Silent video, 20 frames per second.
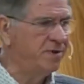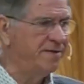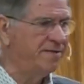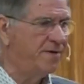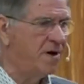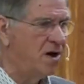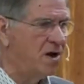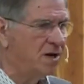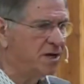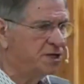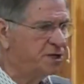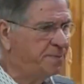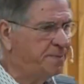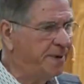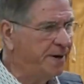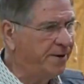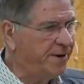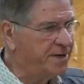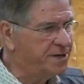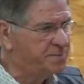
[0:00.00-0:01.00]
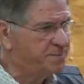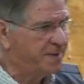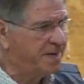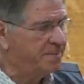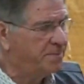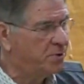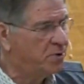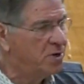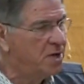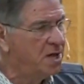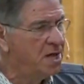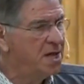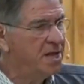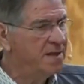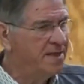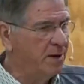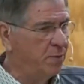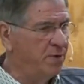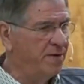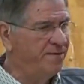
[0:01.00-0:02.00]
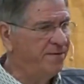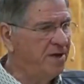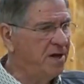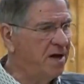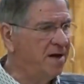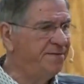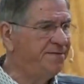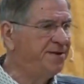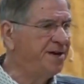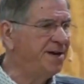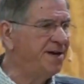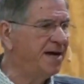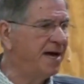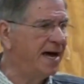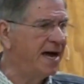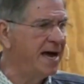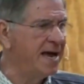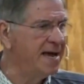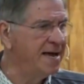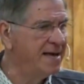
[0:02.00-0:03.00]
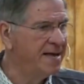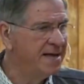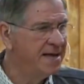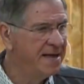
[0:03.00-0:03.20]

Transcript: We've all experienced people that we've loved to die.